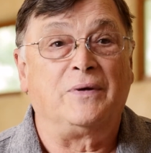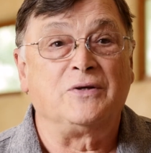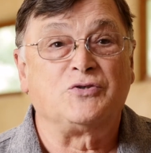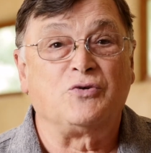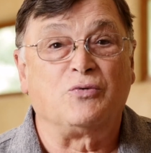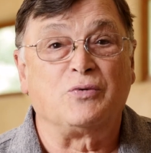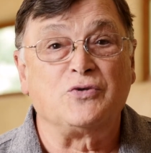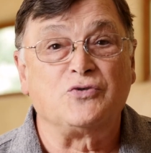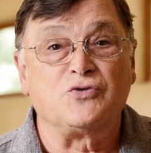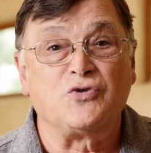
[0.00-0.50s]
As
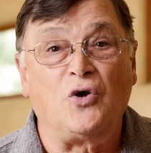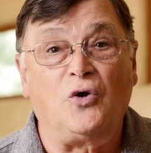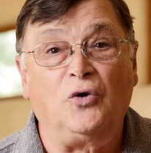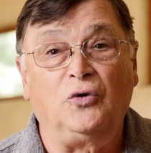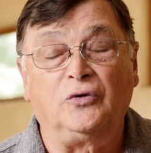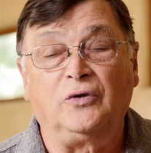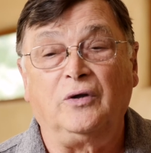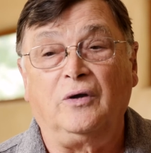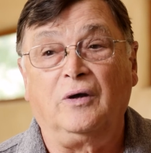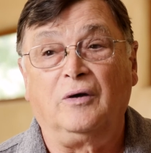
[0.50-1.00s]
a
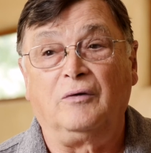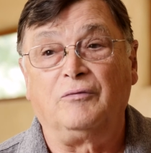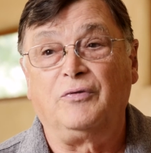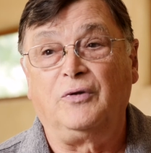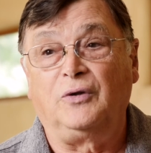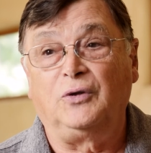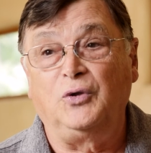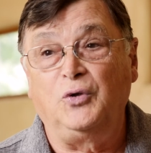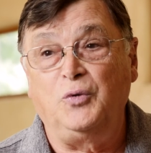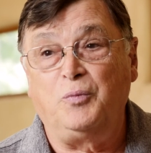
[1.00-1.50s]
result of
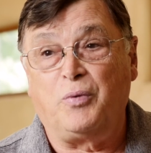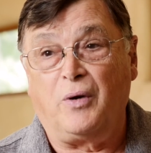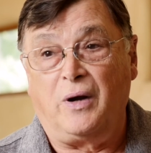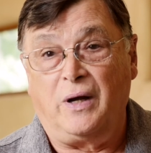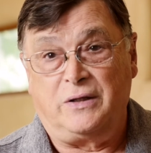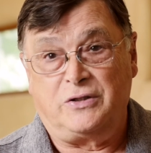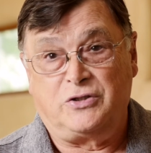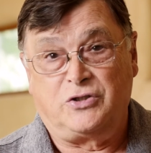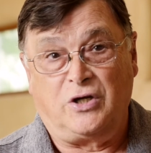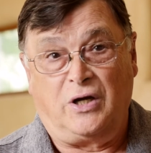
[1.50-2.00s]
the
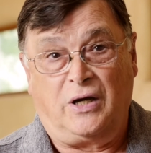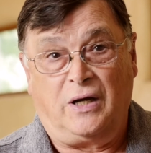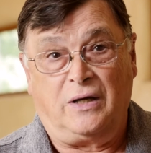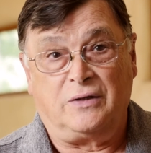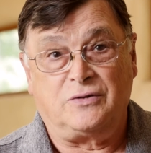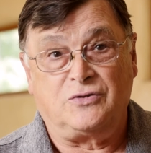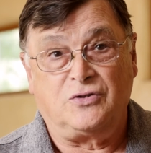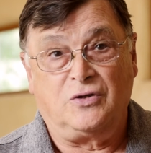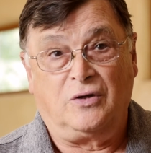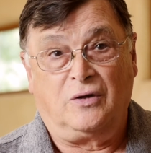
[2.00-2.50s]
Lupron
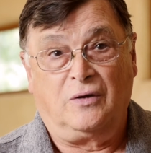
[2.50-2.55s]
shots,